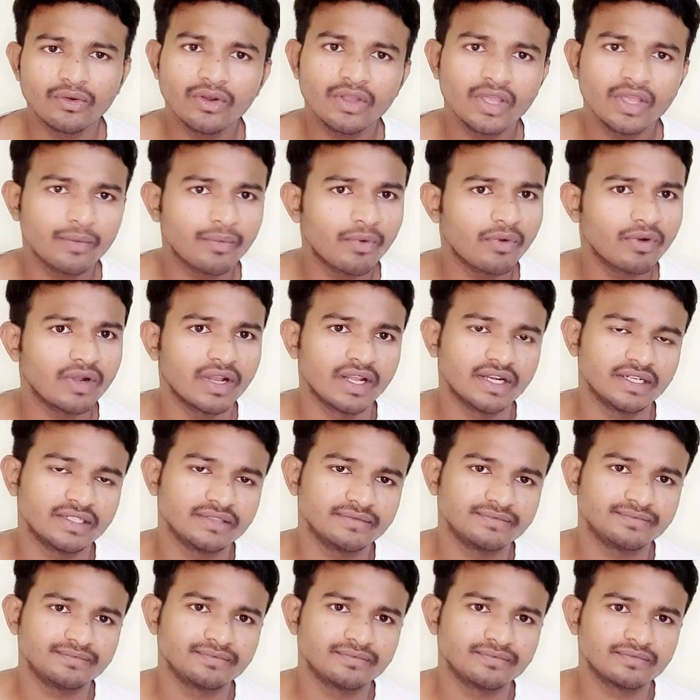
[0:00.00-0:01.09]
know about that.
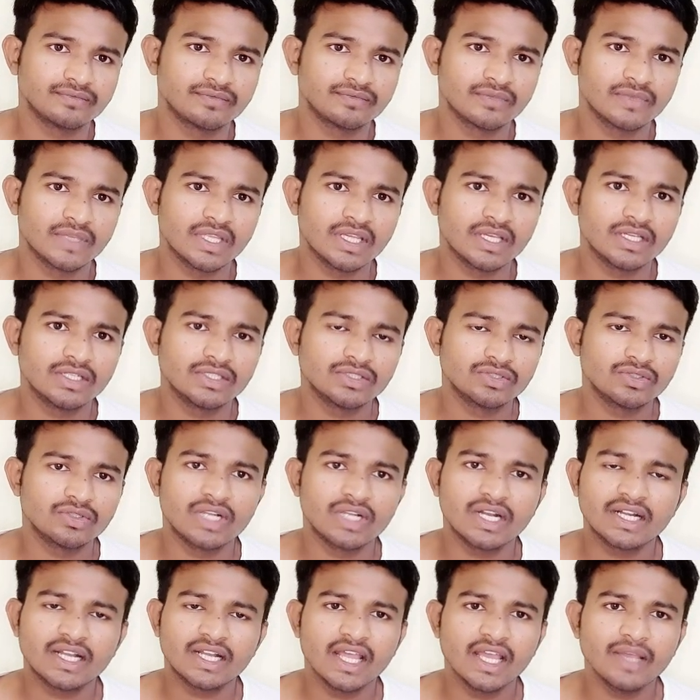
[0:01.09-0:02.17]
So
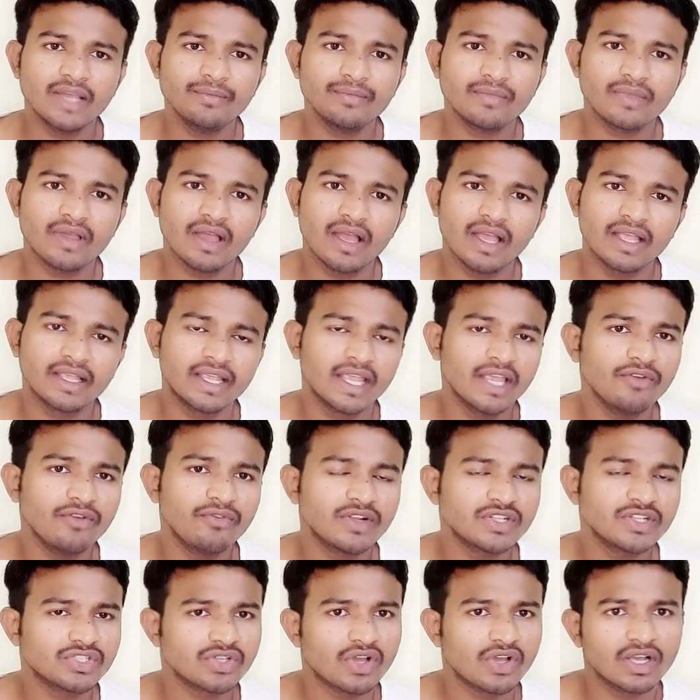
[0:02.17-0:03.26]
that time I gave
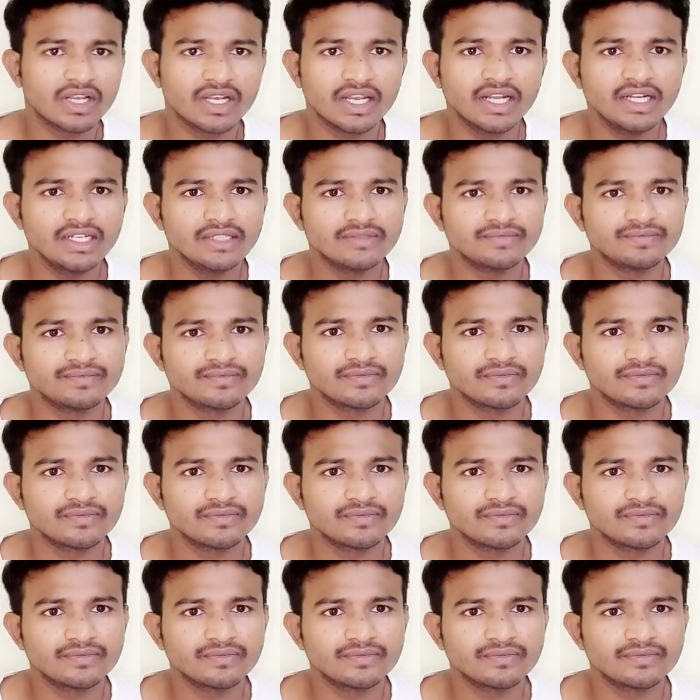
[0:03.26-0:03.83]
one chocolate.